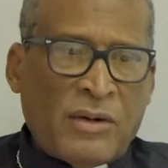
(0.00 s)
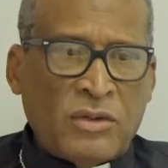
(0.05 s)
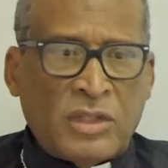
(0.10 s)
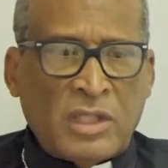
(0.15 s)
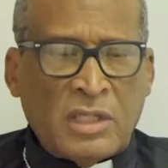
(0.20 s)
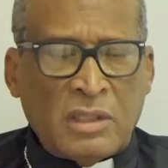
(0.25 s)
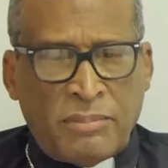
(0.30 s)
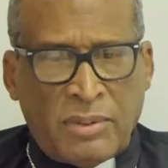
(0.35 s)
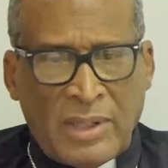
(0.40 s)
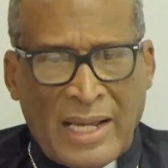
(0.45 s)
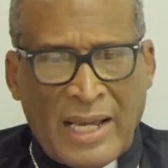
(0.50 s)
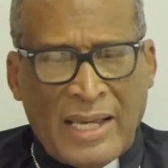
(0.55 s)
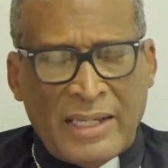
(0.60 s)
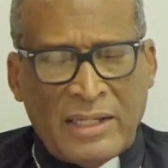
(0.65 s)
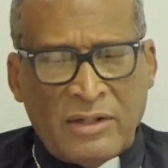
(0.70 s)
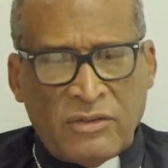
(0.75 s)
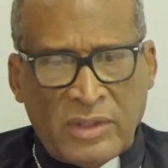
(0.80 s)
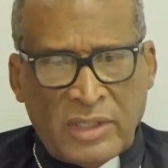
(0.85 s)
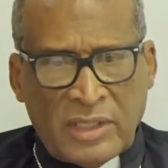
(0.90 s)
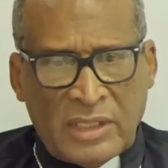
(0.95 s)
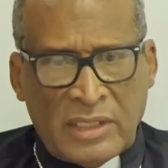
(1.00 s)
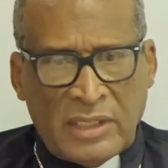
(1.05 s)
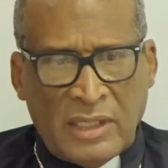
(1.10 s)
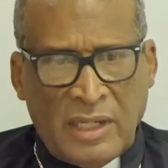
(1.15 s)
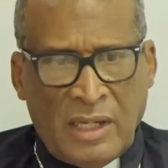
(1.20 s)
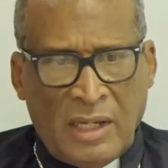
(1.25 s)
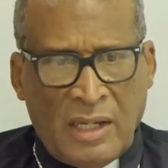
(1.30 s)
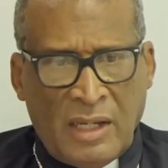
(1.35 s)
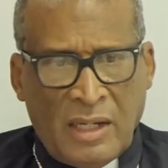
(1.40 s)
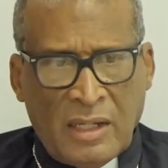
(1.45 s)
don't think pride really
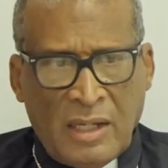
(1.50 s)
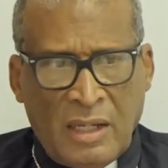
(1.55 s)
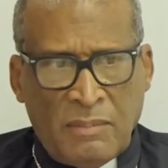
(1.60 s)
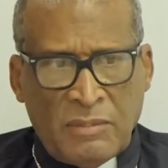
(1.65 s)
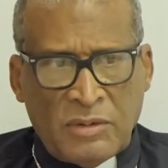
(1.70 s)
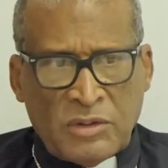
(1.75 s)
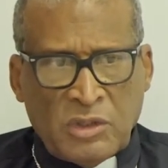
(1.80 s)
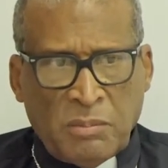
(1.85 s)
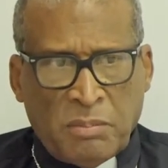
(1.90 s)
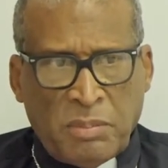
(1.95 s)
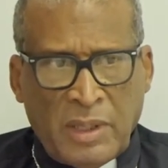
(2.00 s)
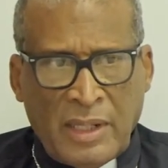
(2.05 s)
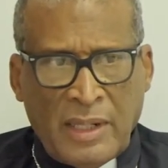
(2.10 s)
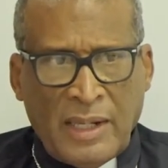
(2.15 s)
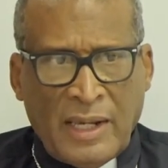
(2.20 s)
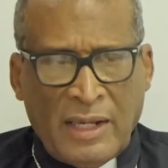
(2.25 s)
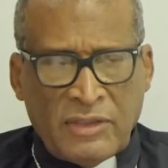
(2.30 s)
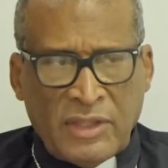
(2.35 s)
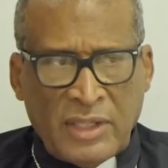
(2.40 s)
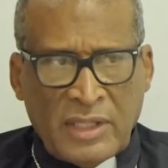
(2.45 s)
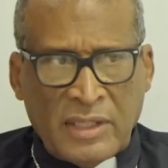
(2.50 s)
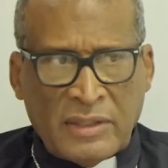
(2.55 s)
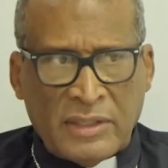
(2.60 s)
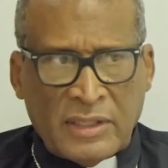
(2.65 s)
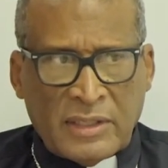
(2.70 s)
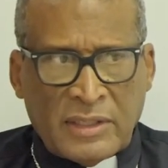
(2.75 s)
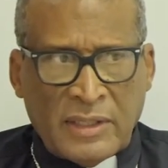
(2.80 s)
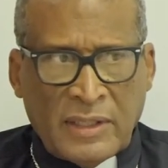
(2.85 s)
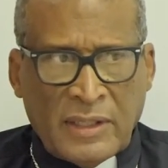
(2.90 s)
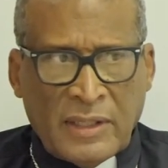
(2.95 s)
comes to play. I think
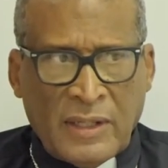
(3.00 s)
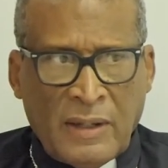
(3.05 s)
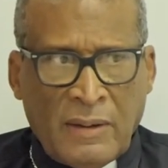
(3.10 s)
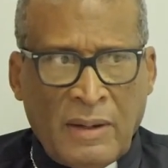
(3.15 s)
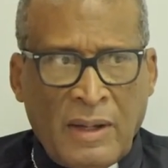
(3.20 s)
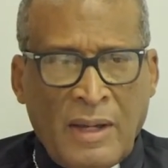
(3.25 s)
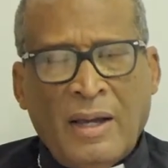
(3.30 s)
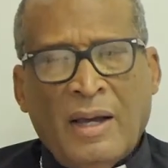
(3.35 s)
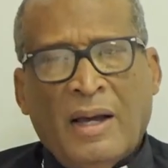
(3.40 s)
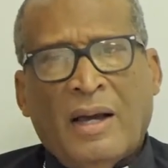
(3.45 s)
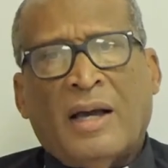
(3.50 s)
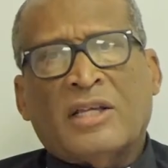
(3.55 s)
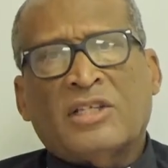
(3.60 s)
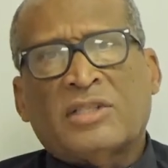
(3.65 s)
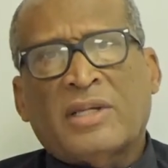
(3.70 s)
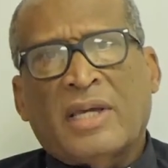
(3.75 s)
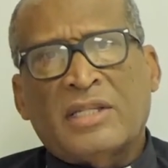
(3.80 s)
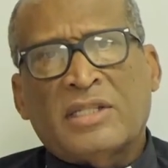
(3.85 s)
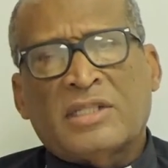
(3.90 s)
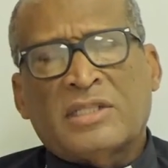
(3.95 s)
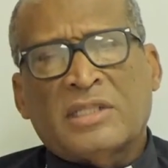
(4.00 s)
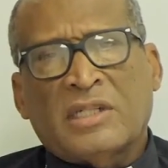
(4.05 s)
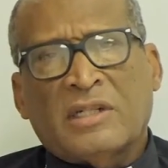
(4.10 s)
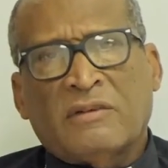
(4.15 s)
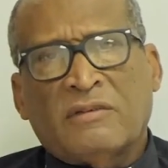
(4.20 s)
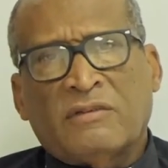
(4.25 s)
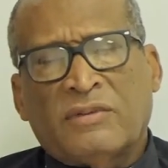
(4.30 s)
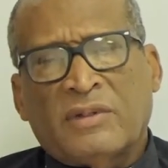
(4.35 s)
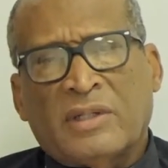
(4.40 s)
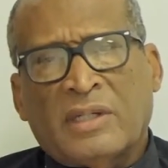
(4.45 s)
that a sense
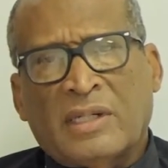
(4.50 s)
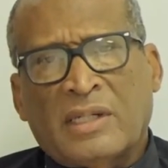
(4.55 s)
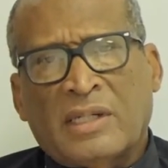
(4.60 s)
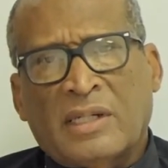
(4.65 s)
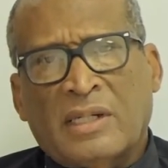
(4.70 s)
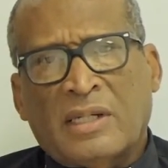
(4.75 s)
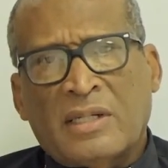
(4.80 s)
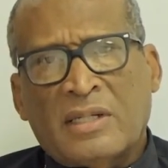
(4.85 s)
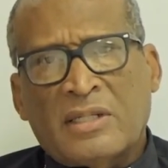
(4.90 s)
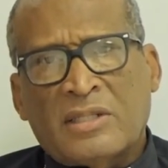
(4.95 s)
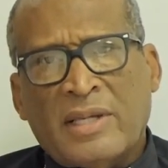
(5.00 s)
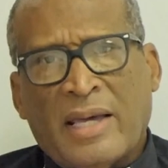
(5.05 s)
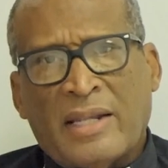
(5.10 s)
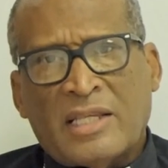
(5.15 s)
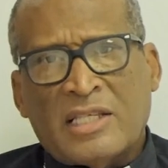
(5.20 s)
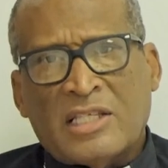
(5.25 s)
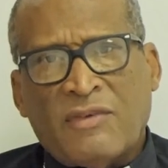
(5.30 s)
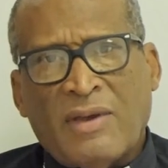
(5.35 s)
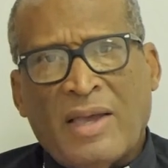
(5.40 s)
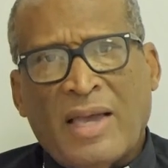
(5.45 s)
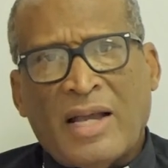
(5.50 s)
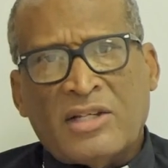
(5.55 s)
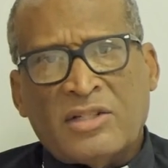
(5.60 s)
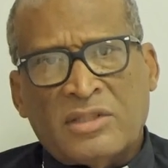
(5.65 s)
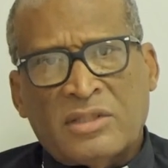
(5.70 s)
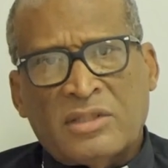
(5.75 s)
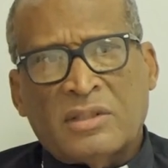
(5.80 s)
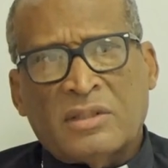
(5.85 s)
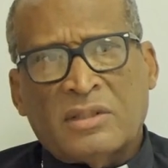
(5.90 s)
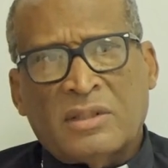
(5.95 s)
of
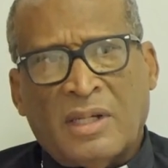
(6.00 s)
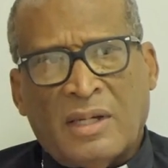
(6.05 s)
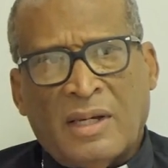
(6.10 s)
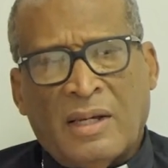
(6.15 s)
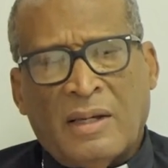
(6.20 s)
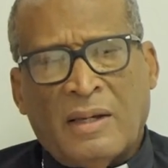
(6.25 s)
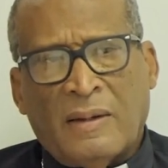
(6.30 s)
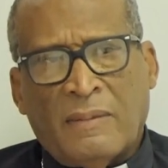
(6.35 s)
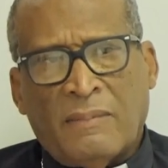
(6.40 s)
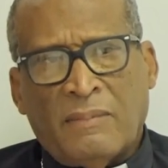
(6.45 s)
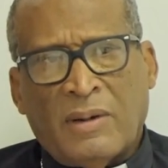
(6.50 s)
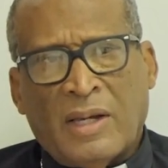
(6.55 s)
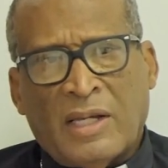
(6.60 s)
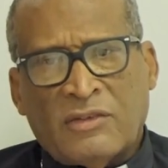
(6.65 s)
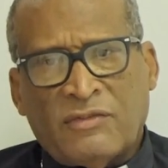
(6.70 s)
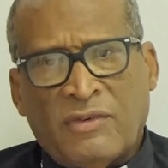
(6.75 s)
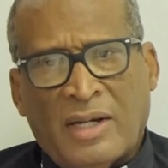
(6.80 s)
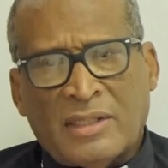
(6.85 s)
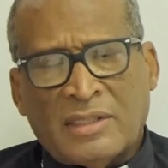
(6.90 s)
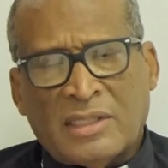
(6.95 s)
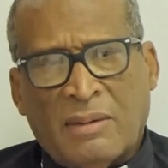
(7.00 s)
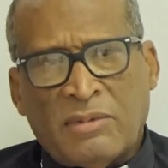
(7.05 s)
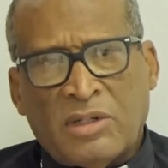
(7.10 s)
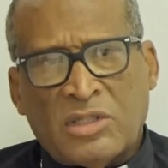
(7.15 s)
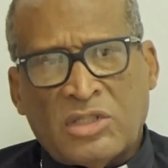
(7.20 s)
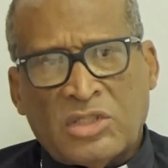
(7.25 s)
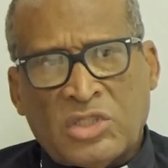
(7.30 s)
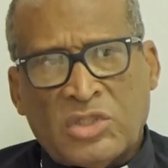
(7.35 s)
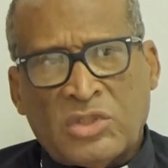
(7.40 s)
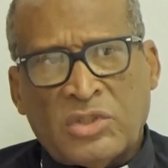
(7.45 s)
satisfaction, as far as I'm
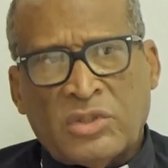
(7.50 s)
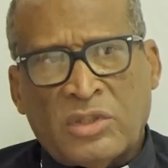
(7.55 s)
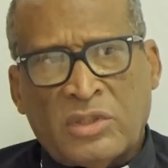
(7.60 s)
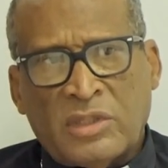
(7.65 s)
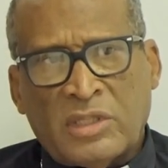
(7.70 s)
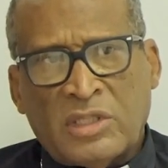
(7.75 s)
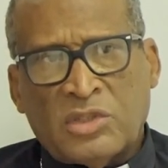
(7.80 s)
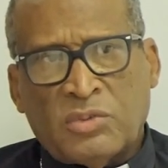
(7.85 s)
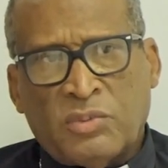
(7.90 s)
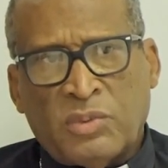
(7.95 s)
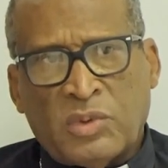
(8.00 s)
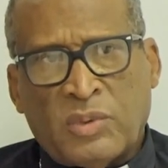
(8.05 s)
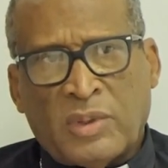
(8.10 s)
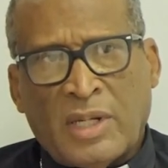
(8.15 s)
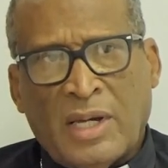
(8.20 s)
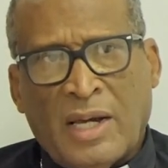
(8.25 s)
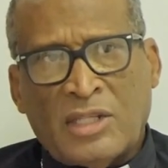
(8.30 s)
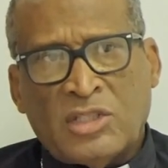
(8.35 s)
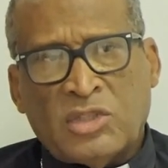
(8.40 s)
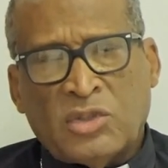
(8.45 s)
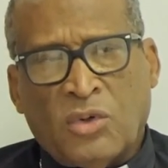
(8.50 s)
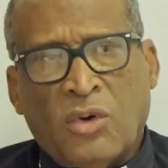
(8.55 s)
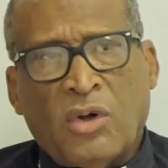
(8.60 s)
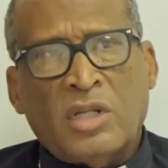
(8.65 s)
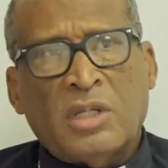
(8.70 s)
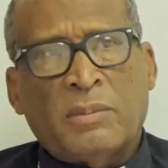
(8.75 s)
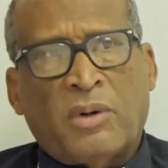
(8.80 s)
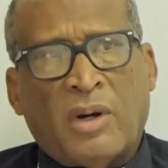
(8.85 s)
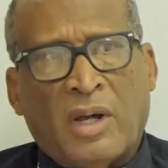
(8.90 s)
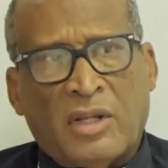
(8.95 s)
concerned, is with regards to all
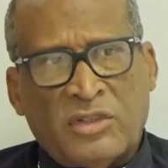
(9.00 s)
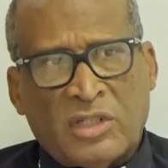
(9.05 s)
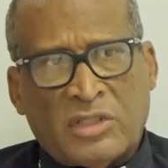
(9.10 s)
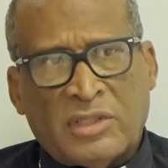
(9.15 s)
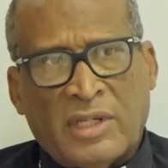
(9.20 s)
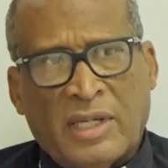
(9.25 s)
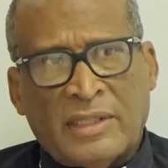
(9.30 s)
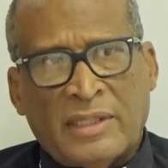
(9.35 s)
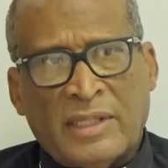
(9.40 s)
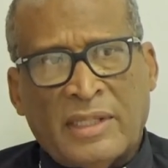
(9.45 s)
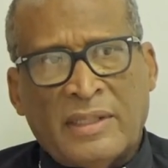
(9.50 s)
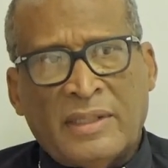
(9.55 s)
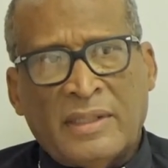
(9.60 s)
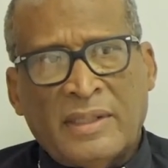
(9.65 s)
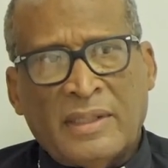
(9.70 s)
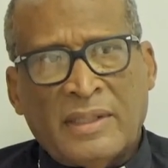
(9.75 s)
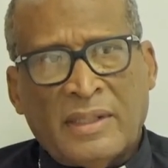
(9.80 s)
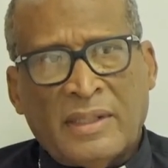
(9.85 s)
the projects I did,